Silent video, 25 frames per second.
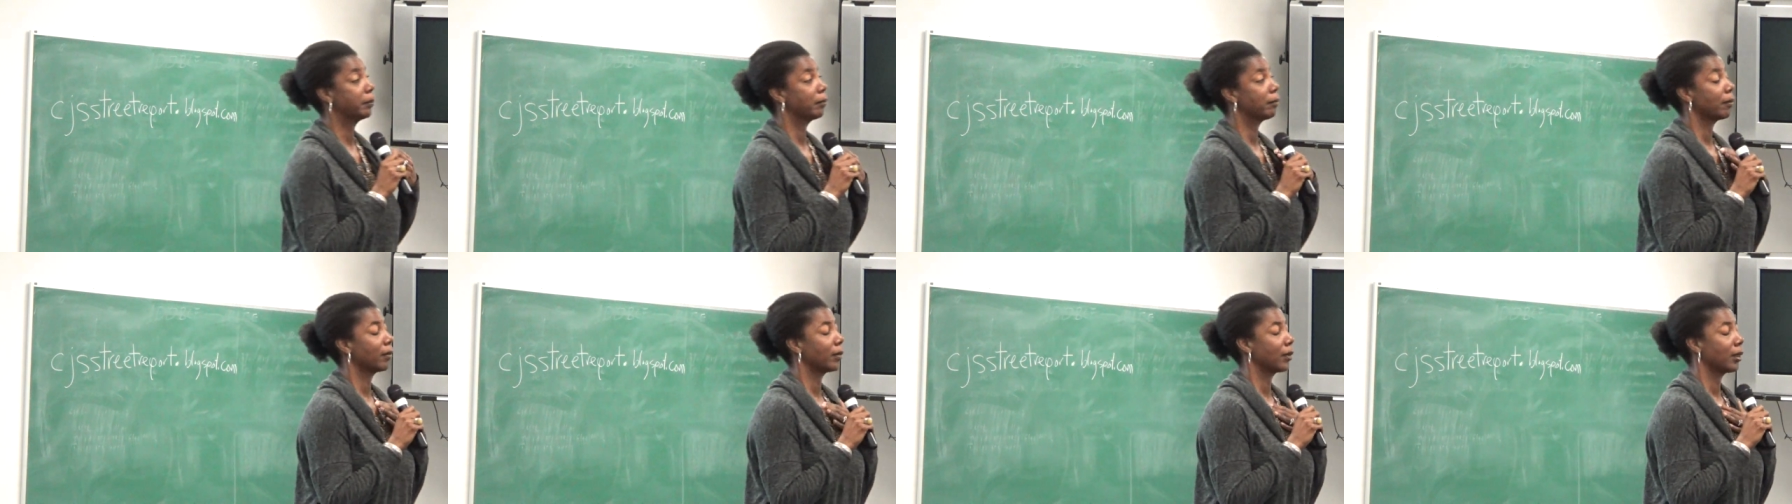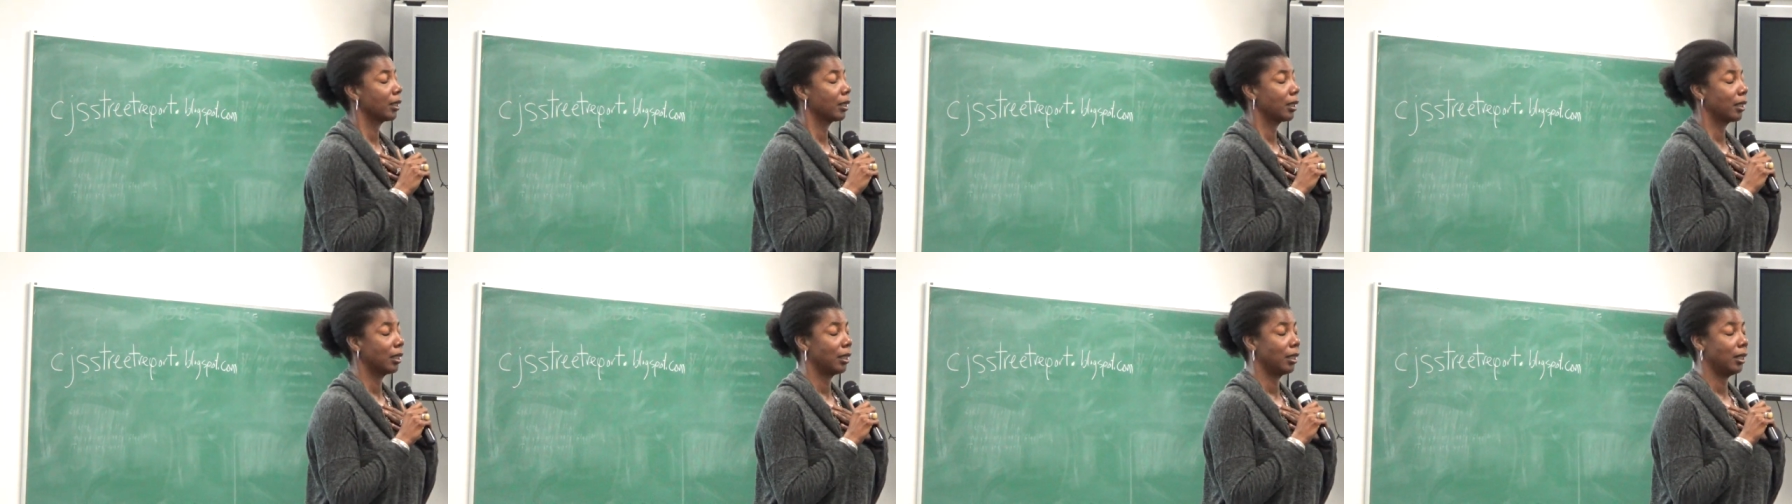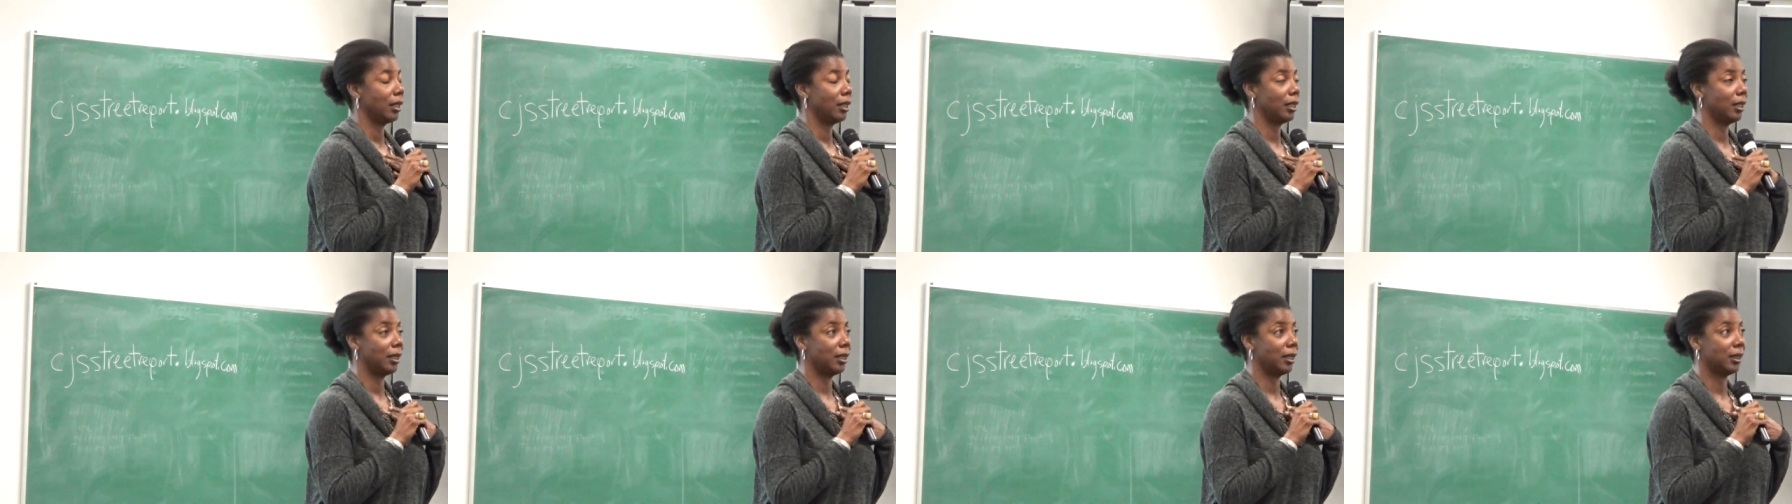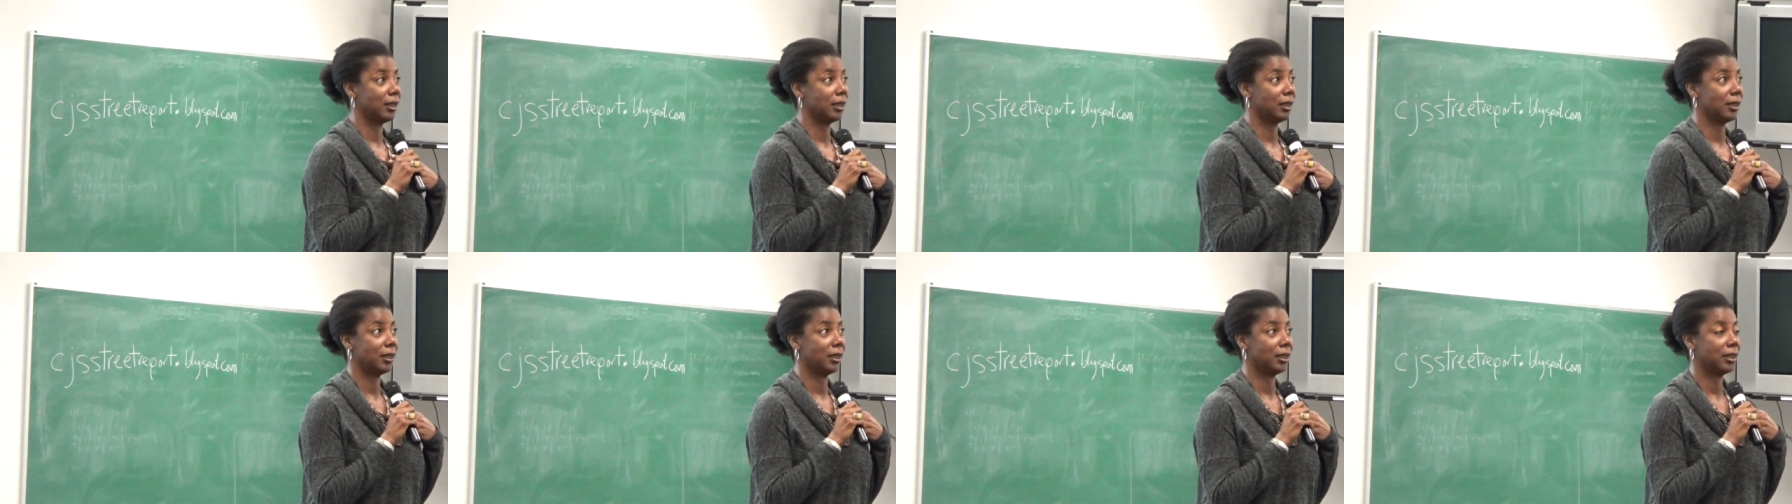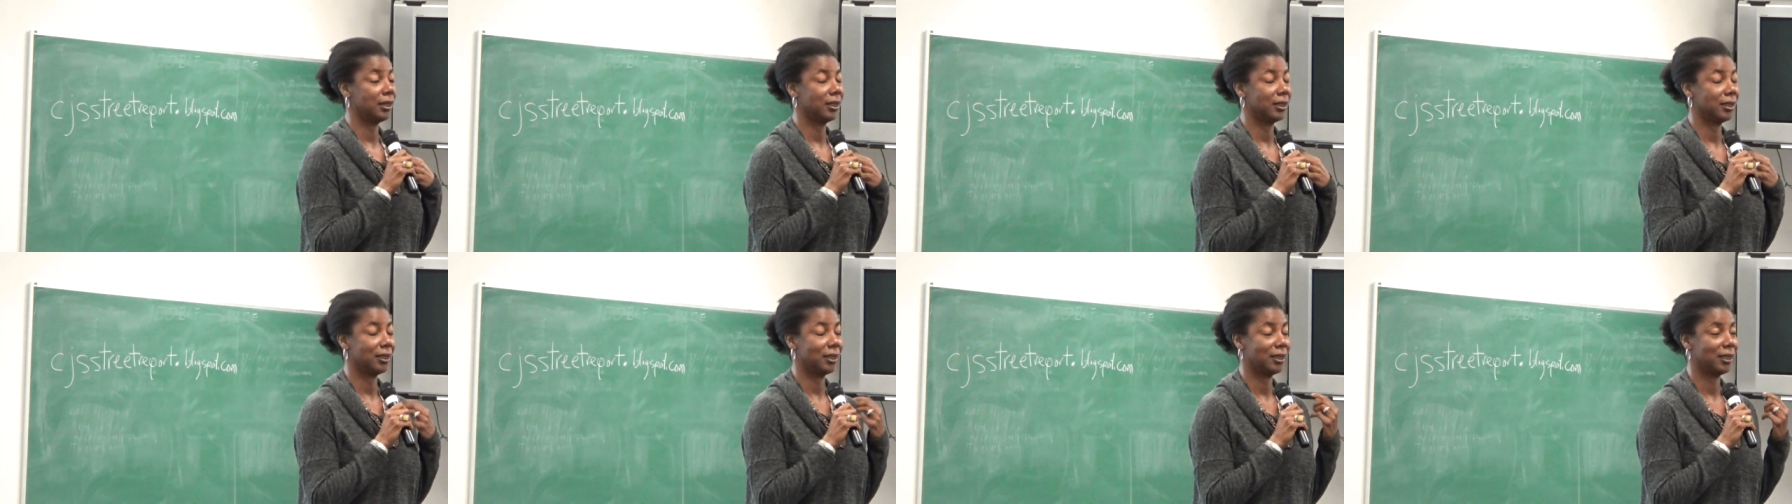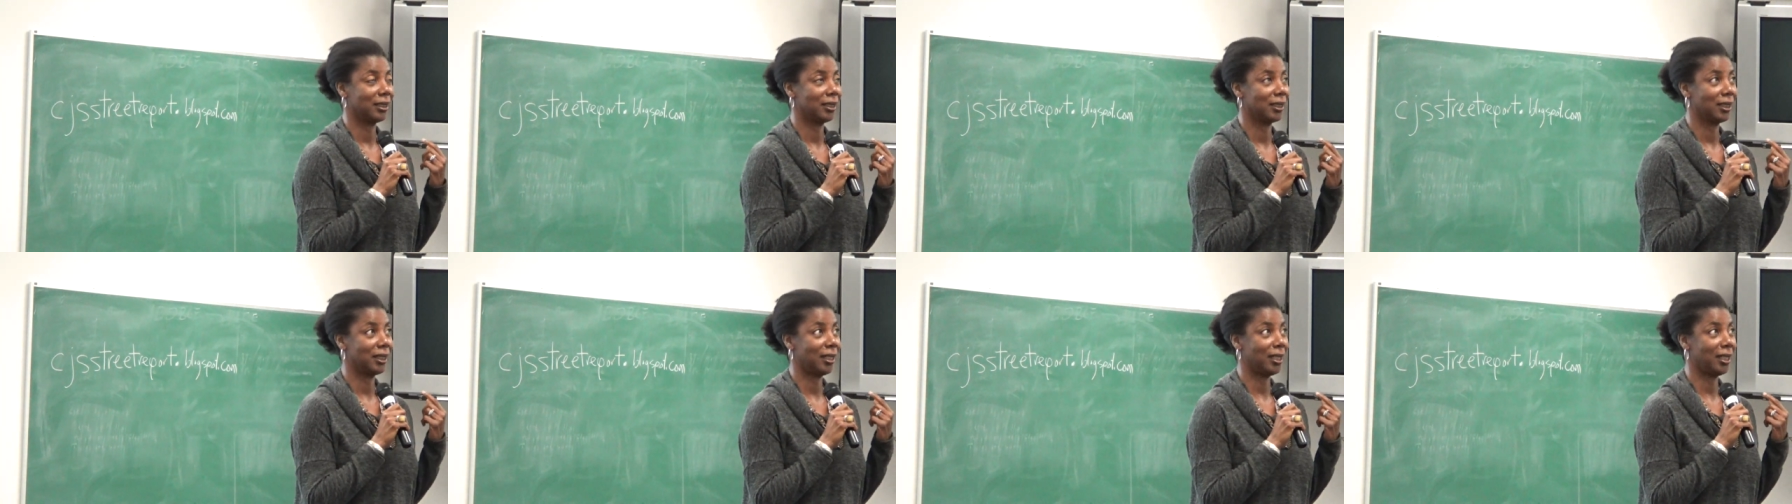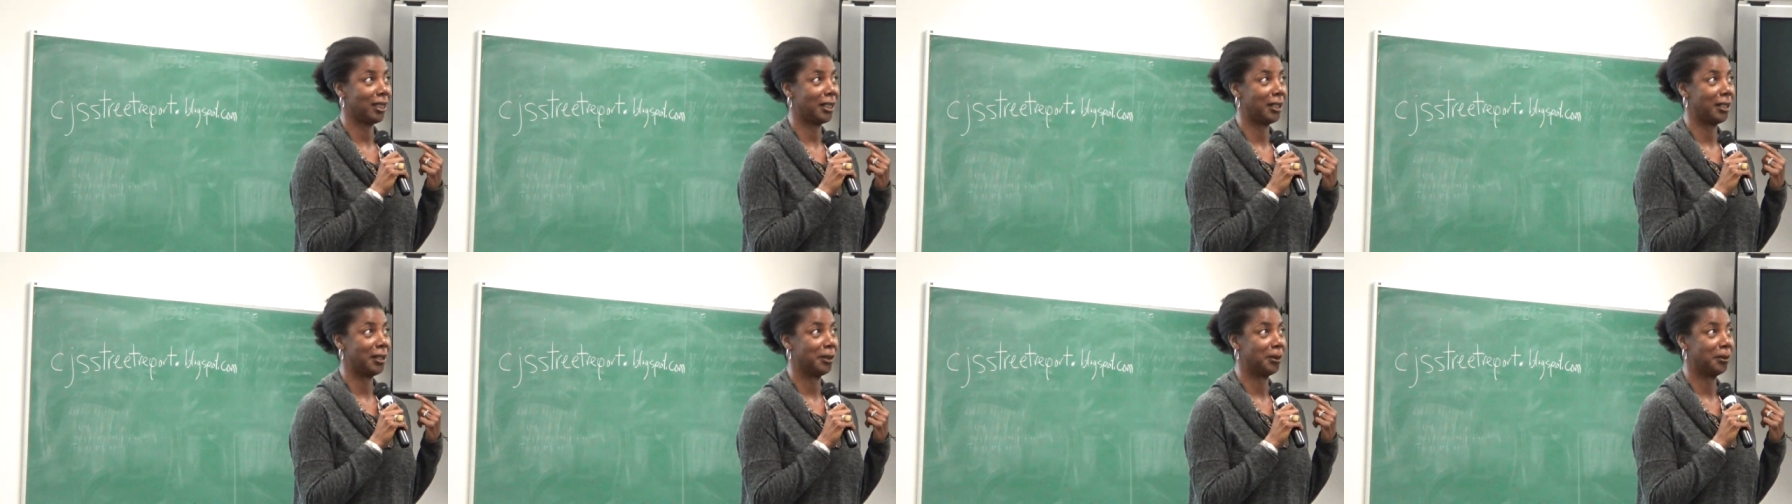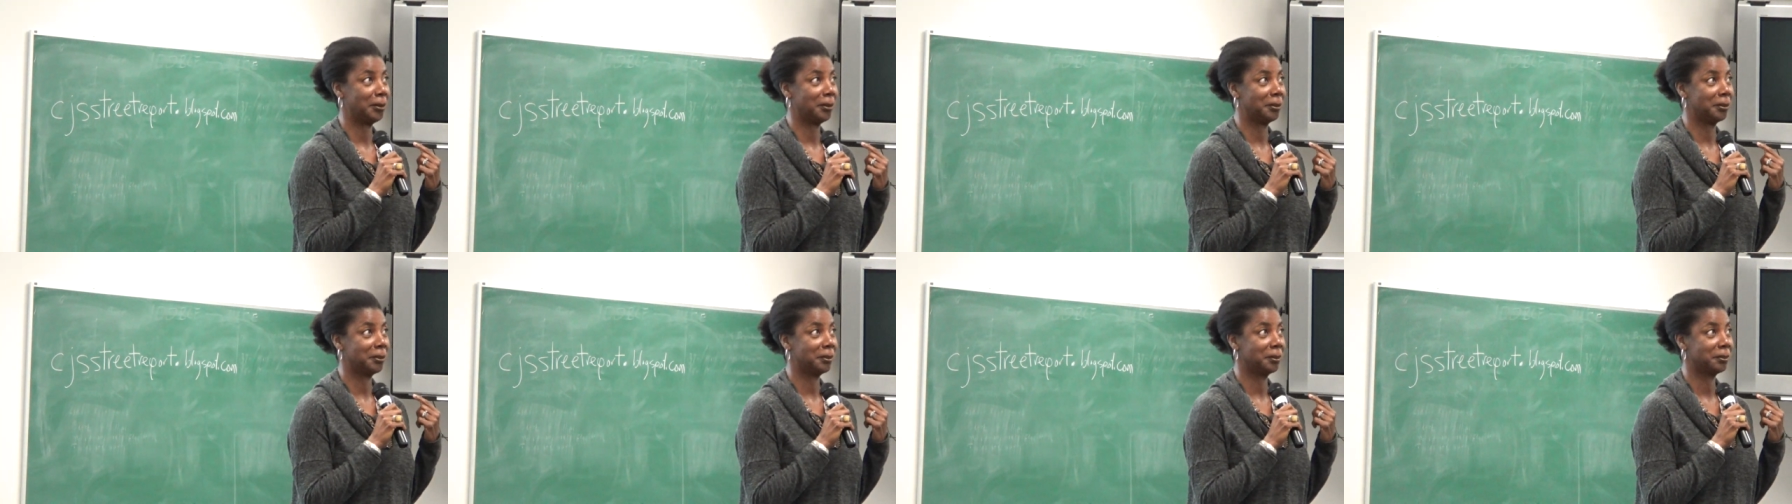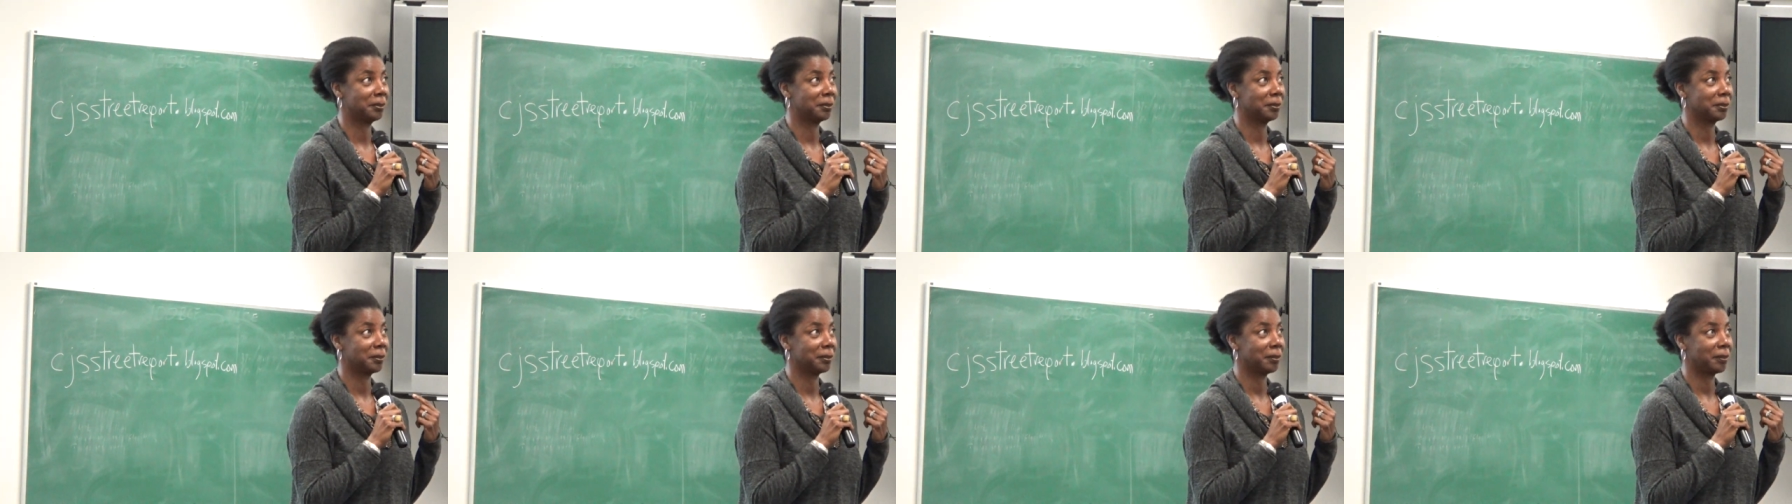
Because uh, um,